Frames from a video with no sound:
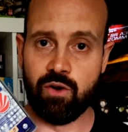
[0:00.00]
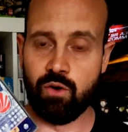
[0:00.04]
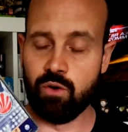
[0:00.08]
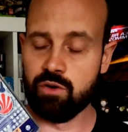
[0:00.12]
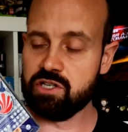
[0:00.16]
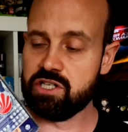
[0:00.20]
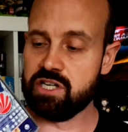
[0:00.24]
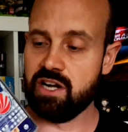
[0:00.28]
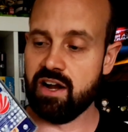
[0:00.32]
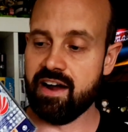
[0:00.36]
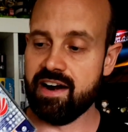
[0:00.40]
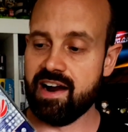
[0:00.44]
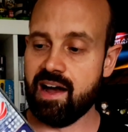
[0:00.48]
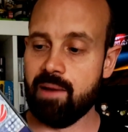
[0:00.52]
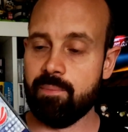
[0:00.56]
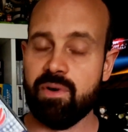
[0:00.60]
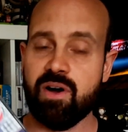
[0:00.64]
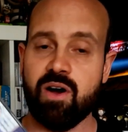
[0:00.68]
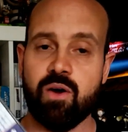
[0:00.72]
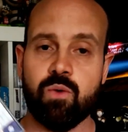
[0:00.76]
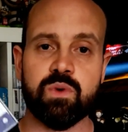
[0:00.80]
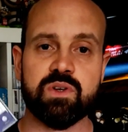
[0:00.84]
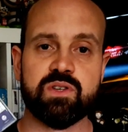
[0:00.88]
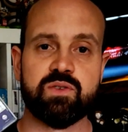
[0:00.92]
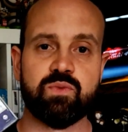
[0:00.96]
launch lineup
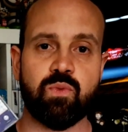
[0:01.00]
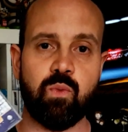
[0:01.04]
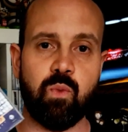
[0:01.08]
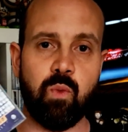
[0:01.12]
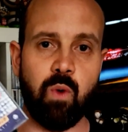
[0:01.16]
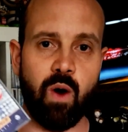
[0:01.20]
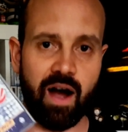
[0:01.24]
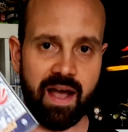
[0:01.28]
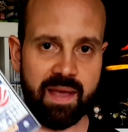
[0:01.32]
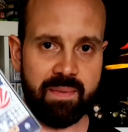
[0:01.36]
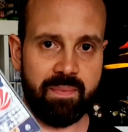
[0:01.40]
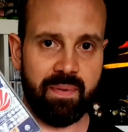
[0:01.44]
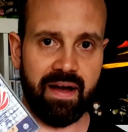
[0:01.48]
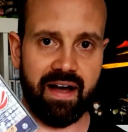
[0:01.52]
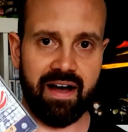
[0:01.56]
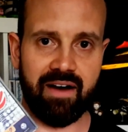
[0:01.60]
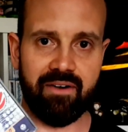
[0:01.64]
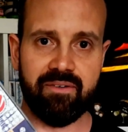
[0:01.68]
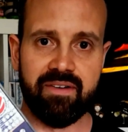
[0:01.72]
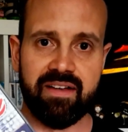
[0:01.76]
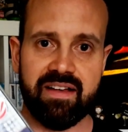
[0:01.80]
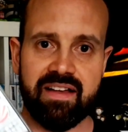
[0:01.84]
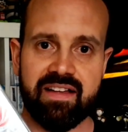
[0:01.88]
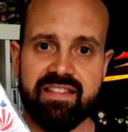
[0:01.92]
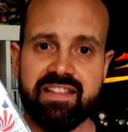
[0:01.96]
was
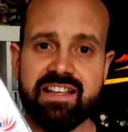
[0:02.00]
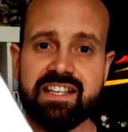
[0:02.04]
Wipeout.